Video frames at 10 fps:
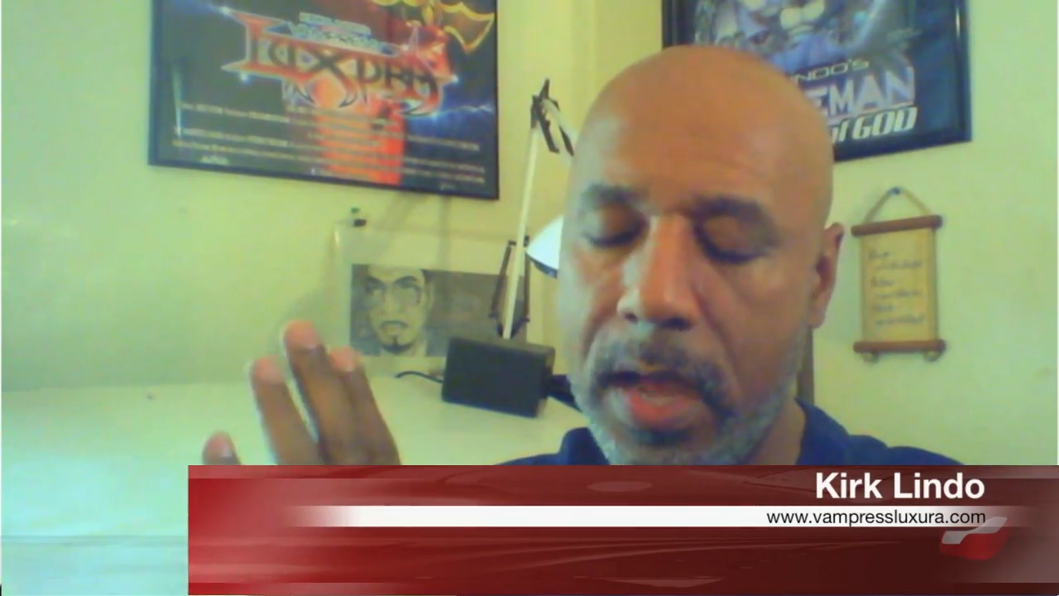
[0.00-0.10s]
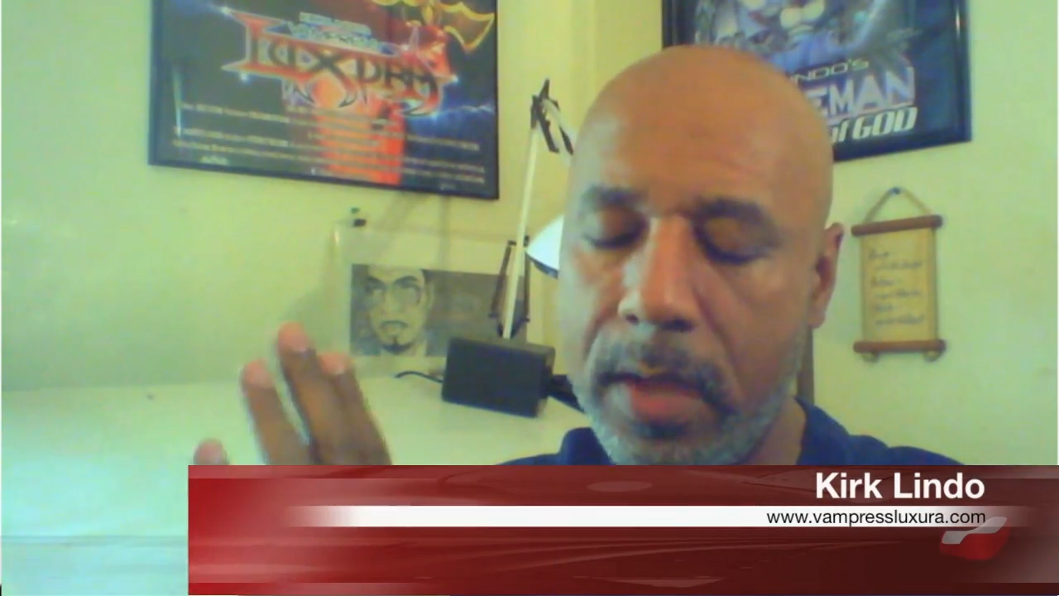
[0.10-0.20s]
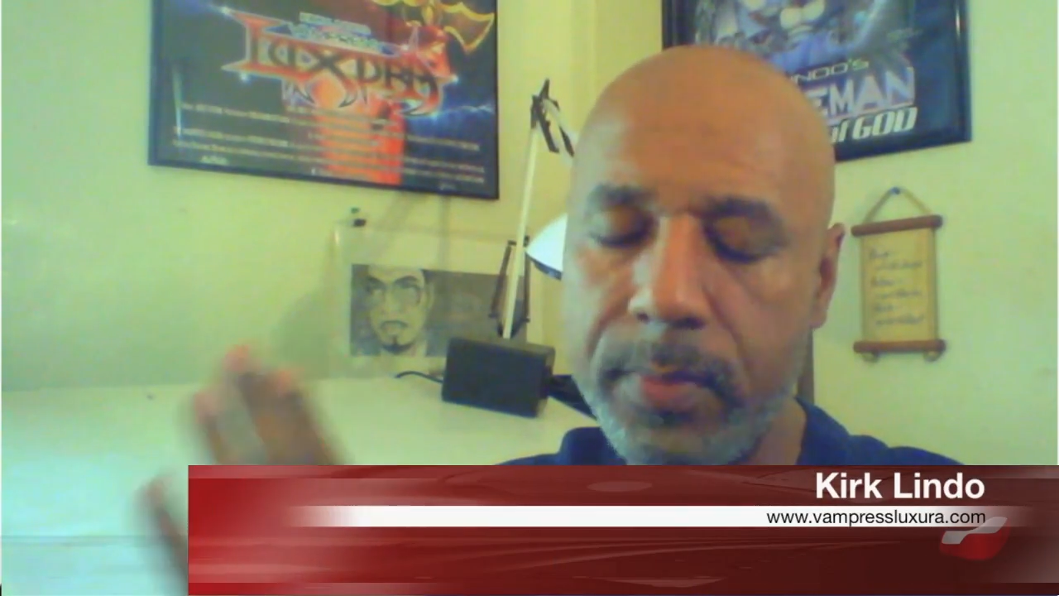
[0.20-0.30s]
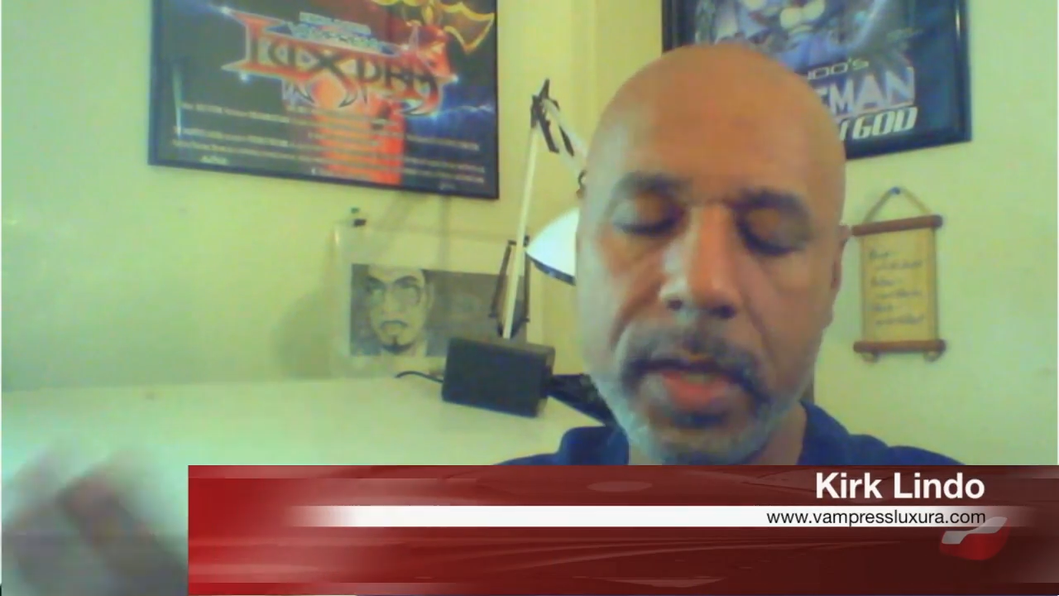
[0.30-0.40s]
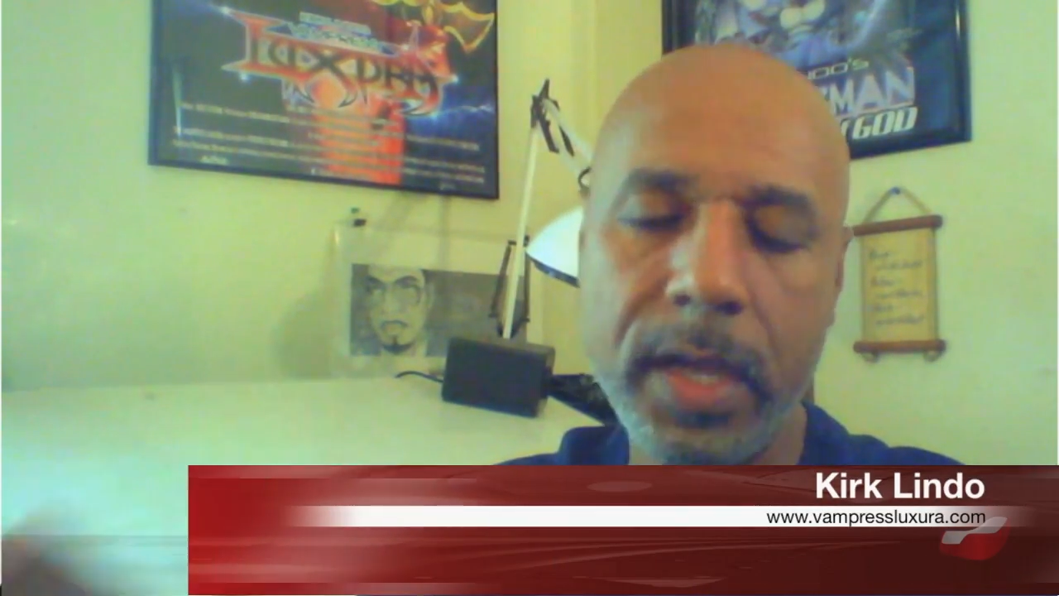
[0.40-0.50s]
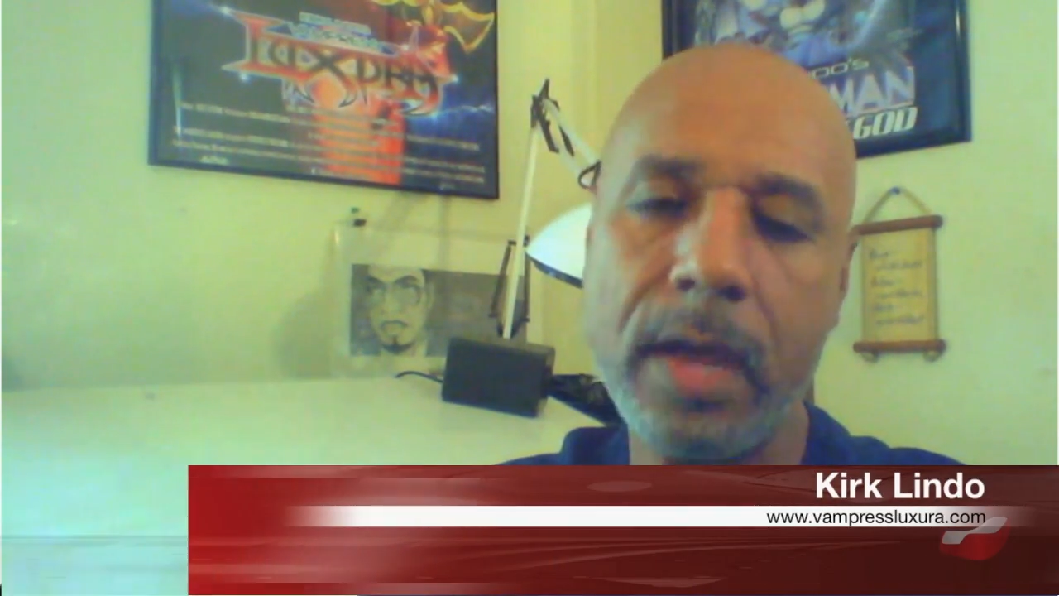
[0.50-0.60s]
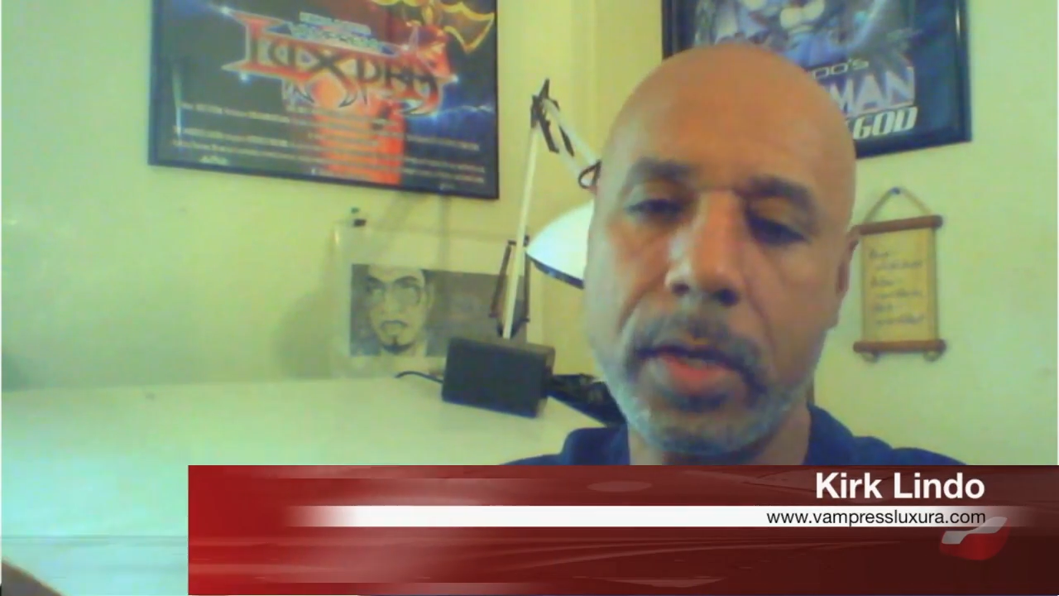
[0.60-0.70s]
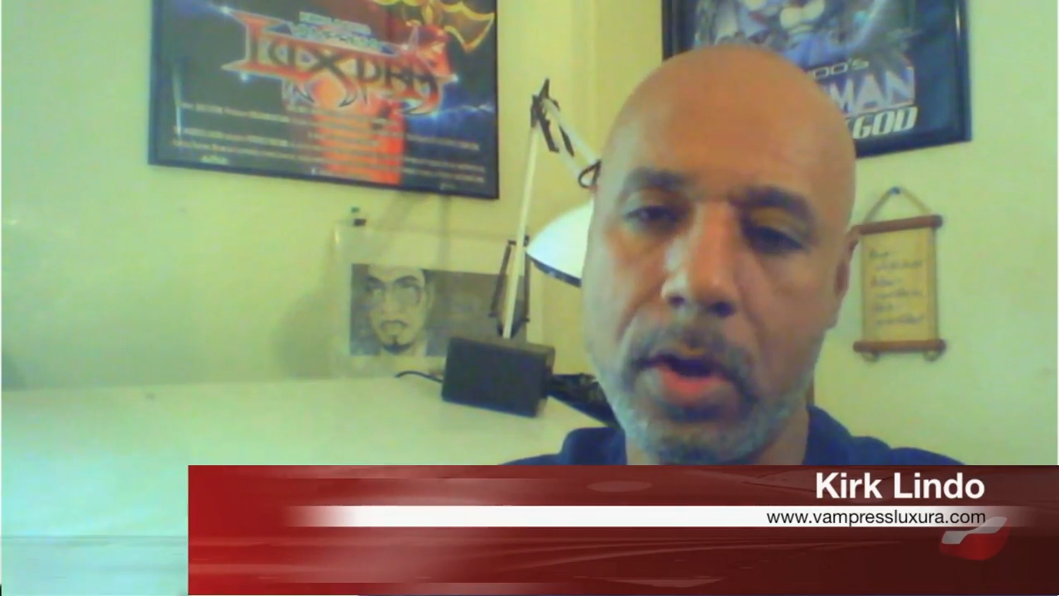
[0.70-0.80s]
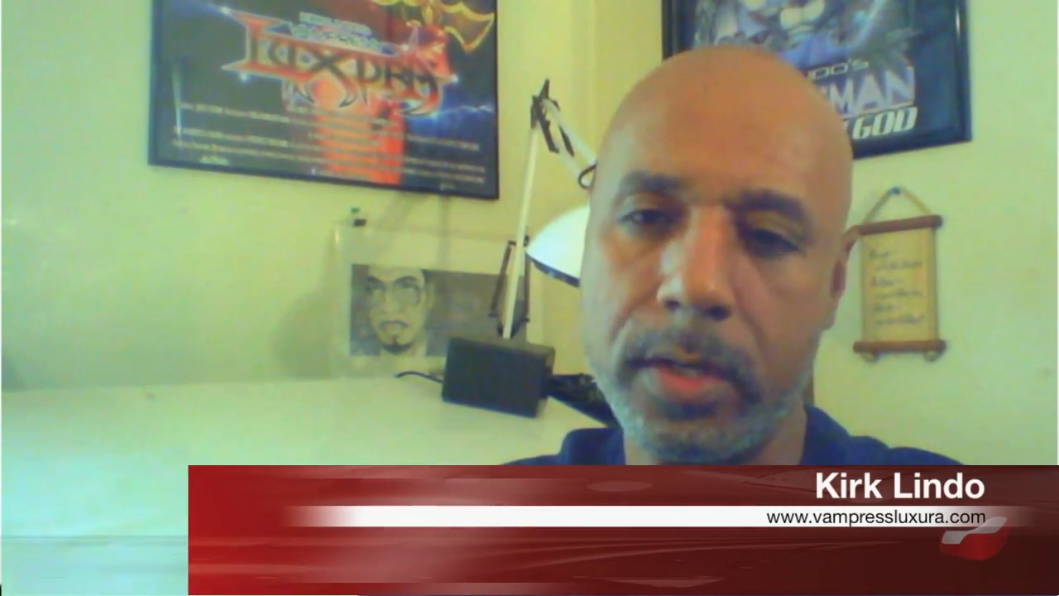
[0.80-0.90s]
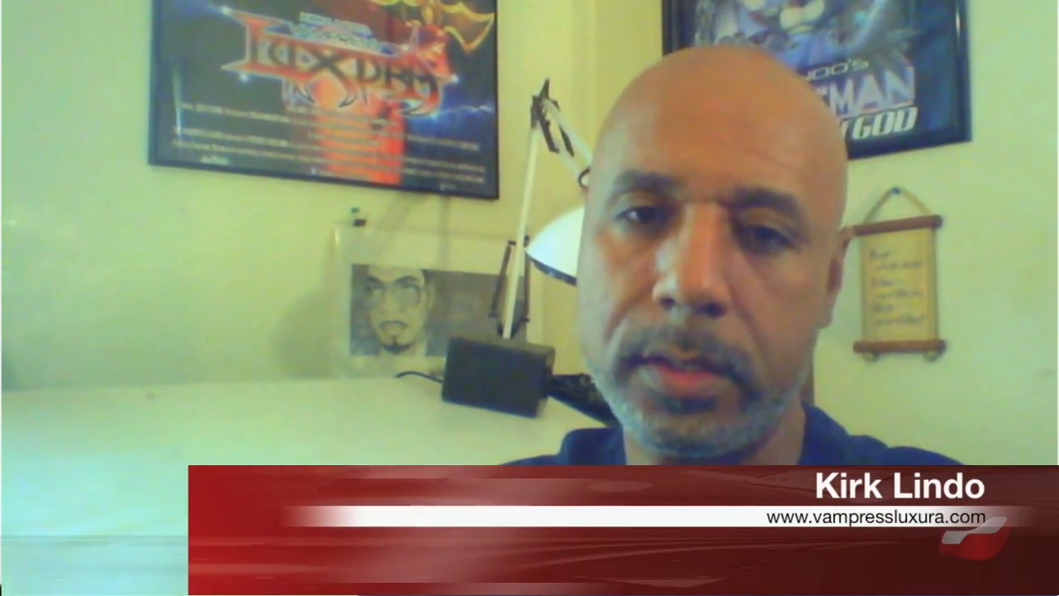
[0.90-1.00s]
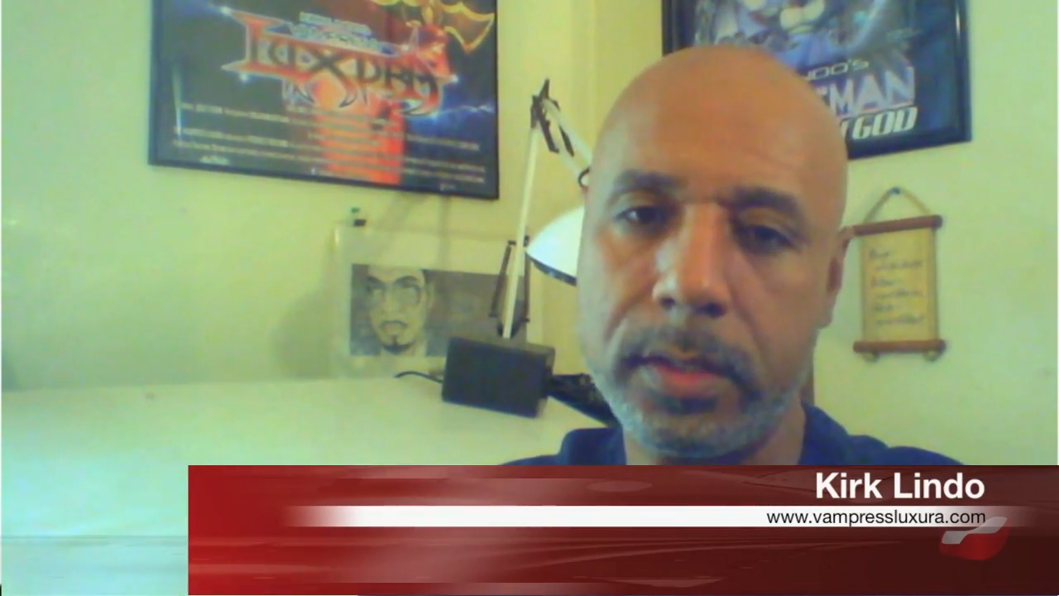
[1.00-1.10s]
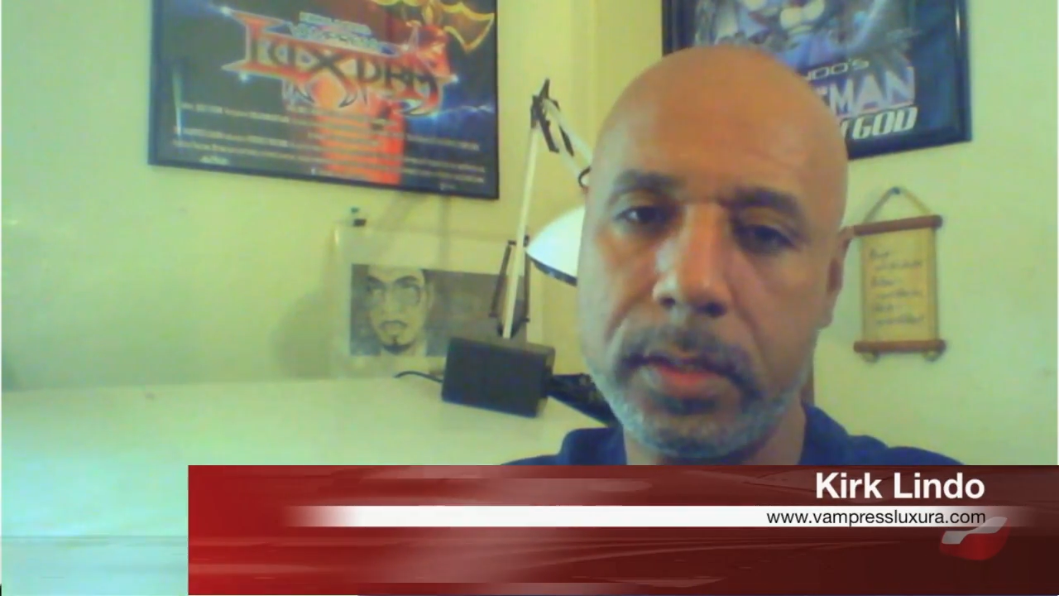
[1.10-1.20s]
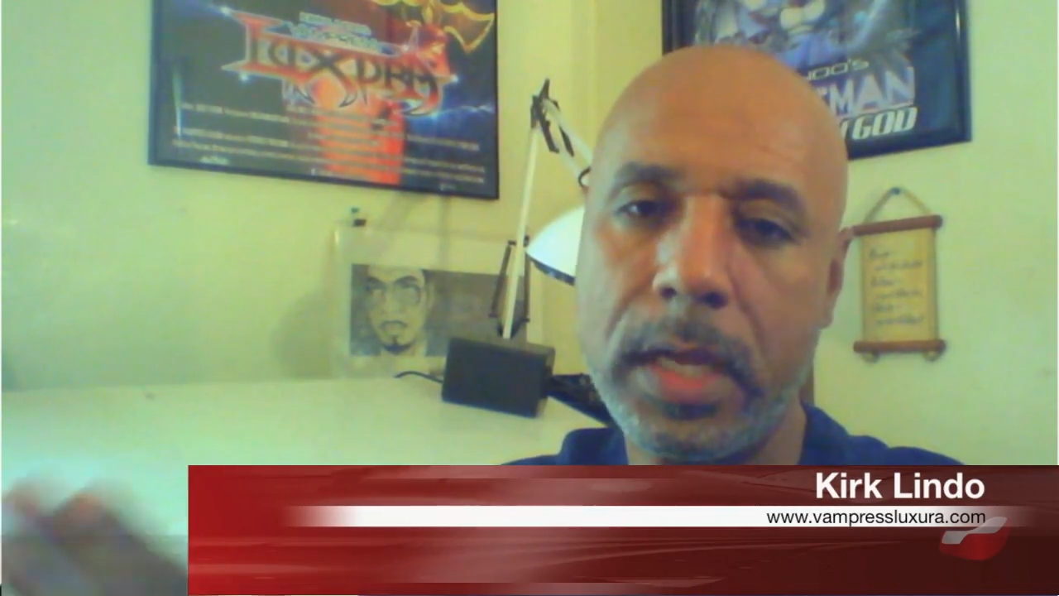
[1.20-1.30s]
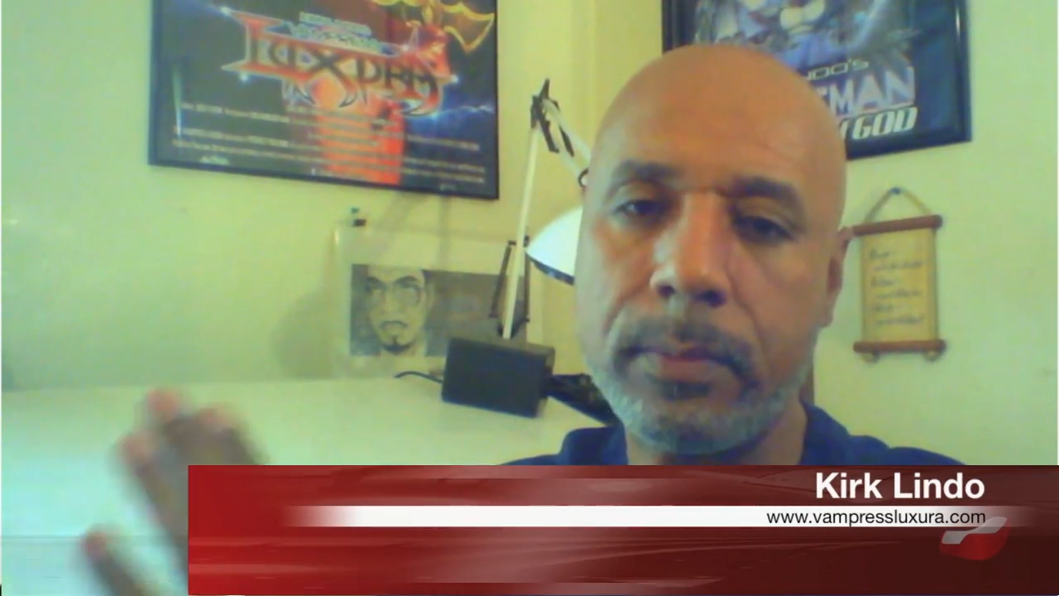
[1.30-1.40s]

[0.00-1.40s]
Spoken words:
I'm a comic artist.